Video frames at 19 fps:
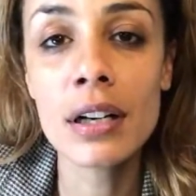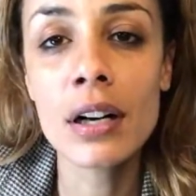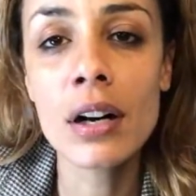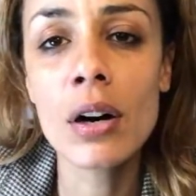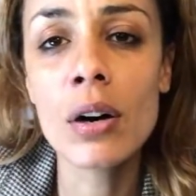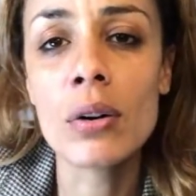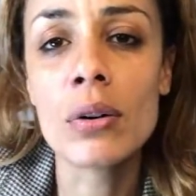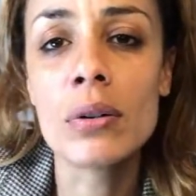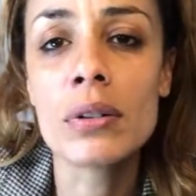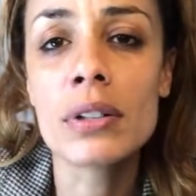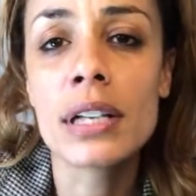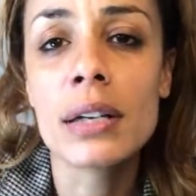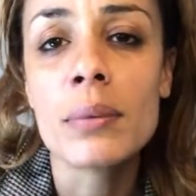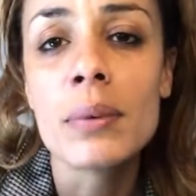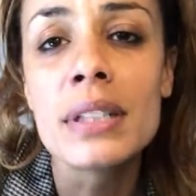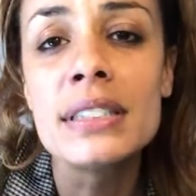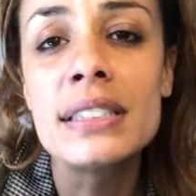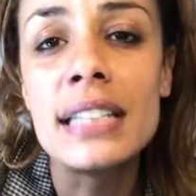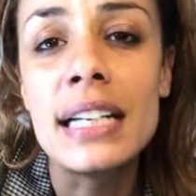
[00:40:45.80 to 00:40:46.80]
oh, okay,
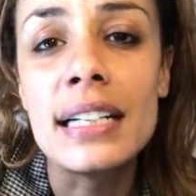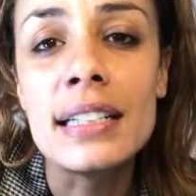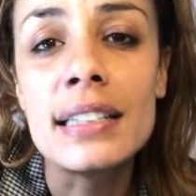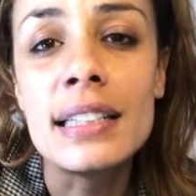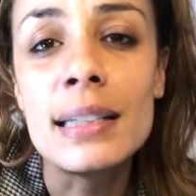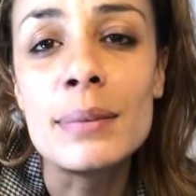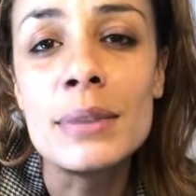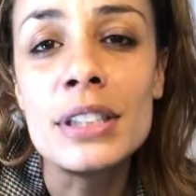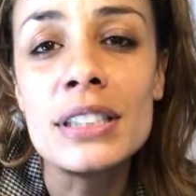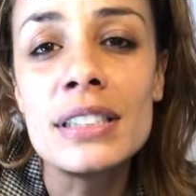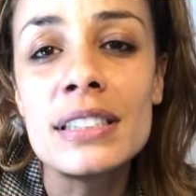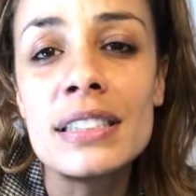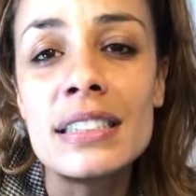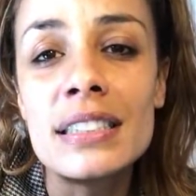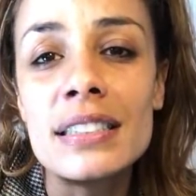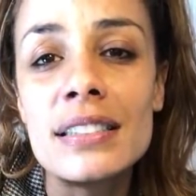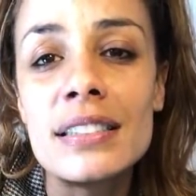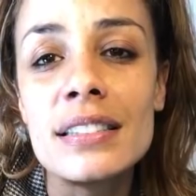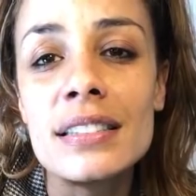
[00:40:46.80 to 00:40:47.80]
1 second. Let me just
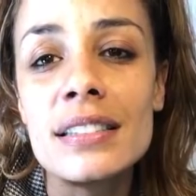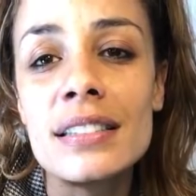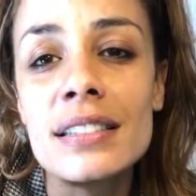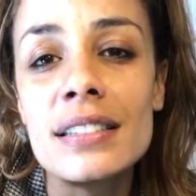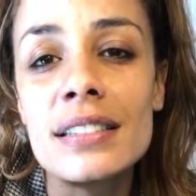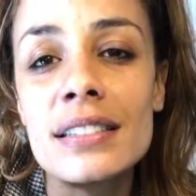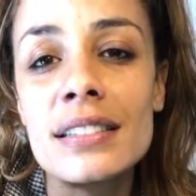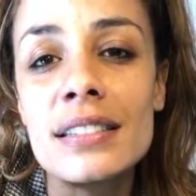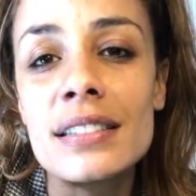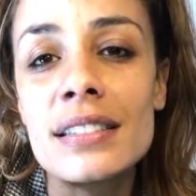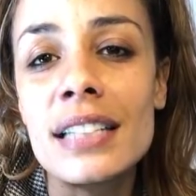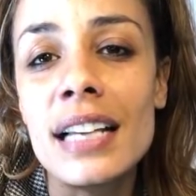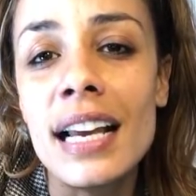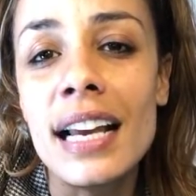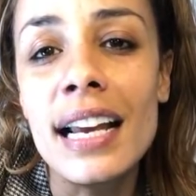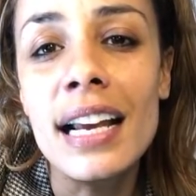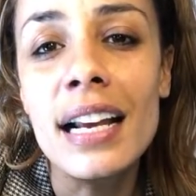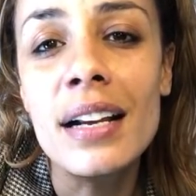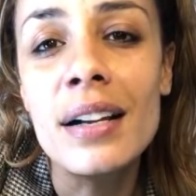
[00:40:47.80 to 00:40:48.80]

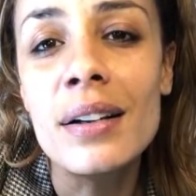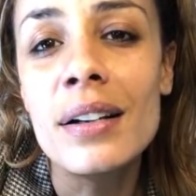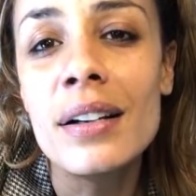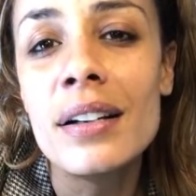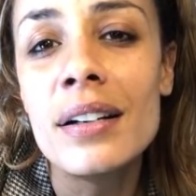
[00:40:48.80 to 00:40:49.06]
take